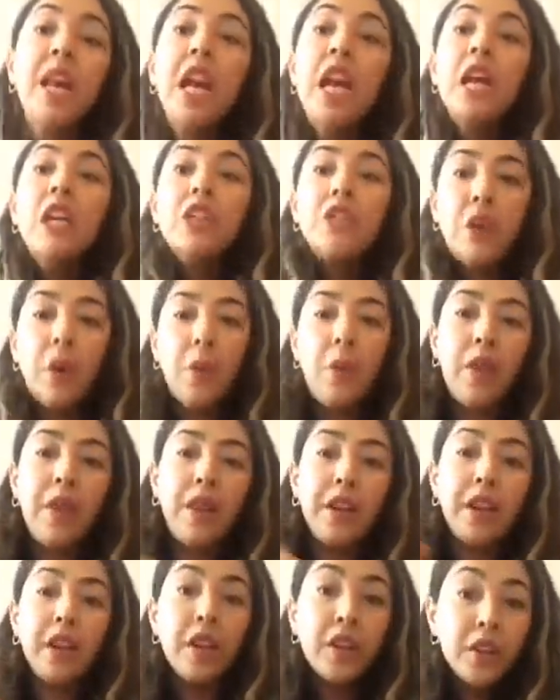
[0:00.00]
So
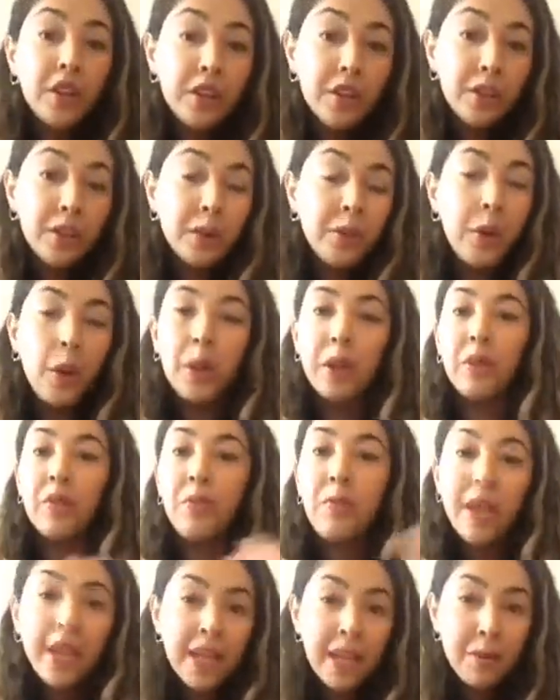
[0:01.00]
whether you're new or
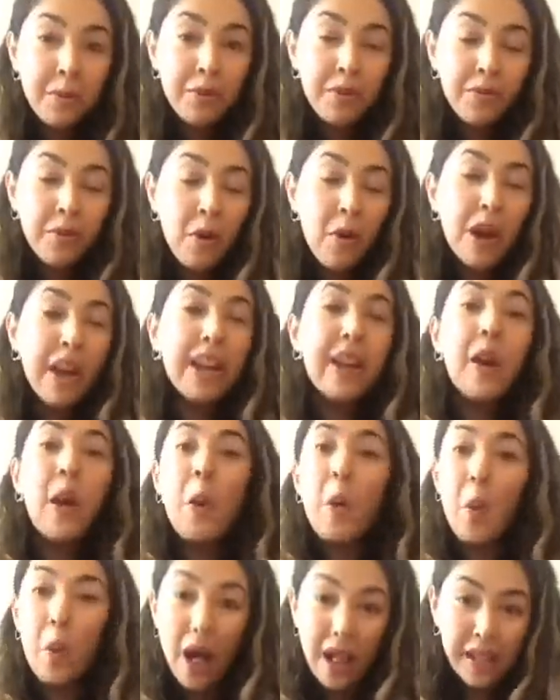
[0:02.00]
you've been here before,
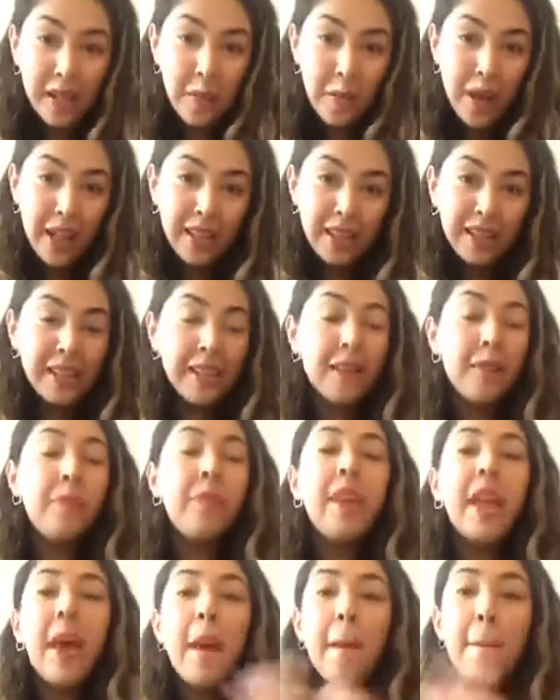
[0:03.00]
welcome,
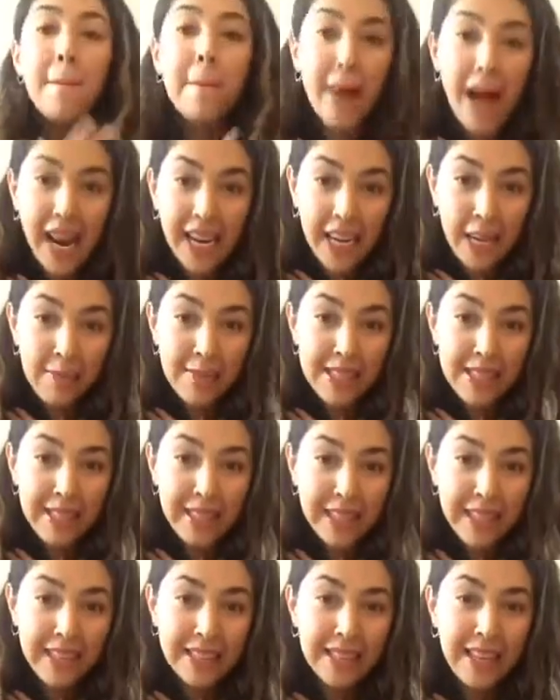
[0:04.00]
welcome. My name is
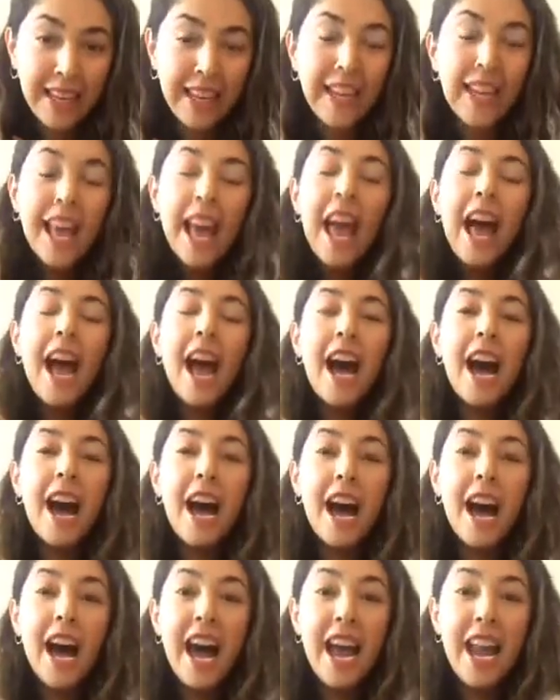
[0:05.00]
Lisa,
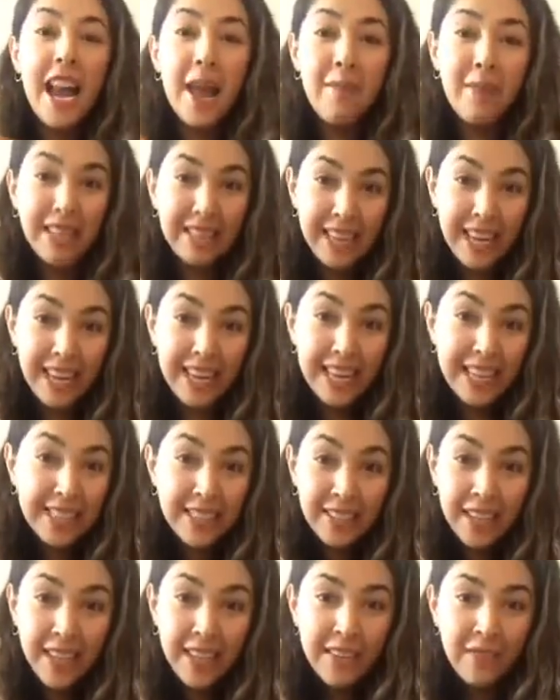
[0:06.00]
and I'm excited to get
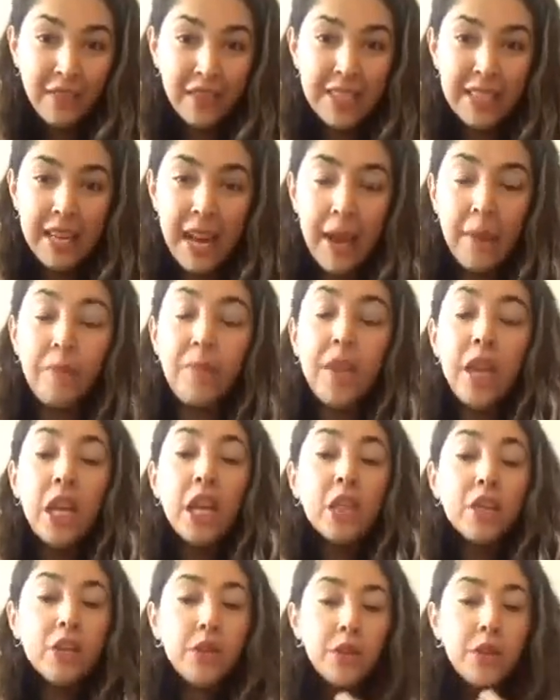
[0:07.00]
started for today.
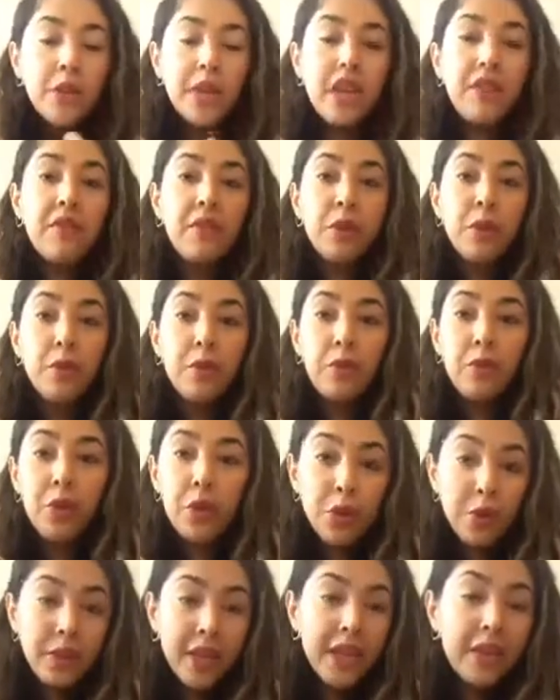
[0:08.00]
So if you're
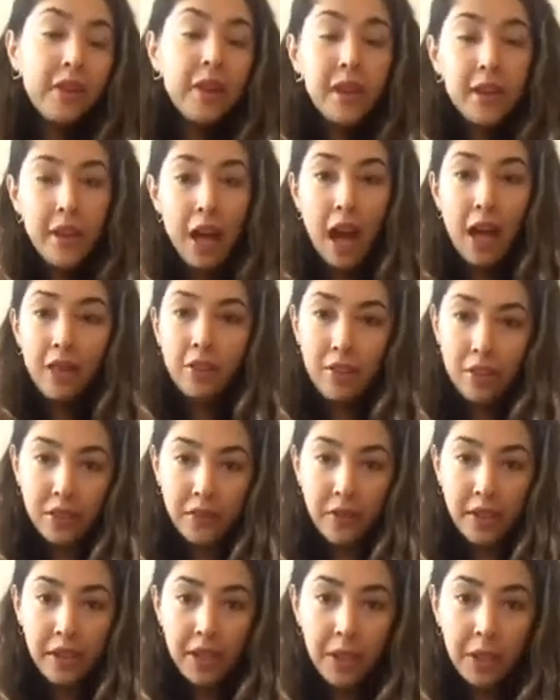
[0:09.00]
new here or not, just
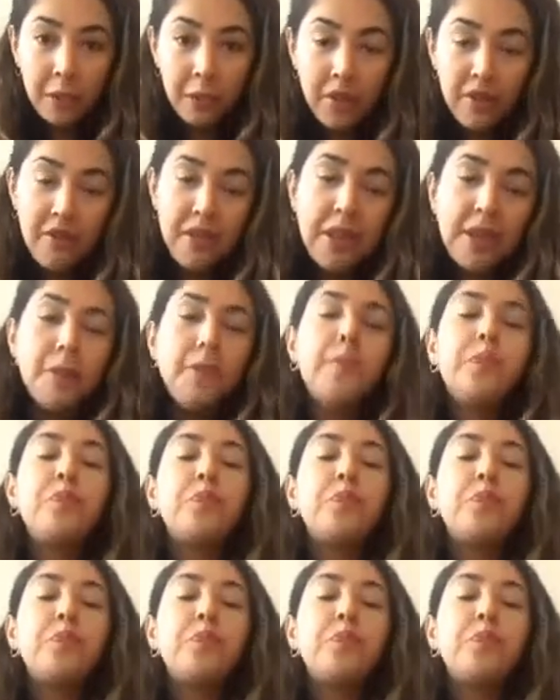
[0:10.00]
for a little review,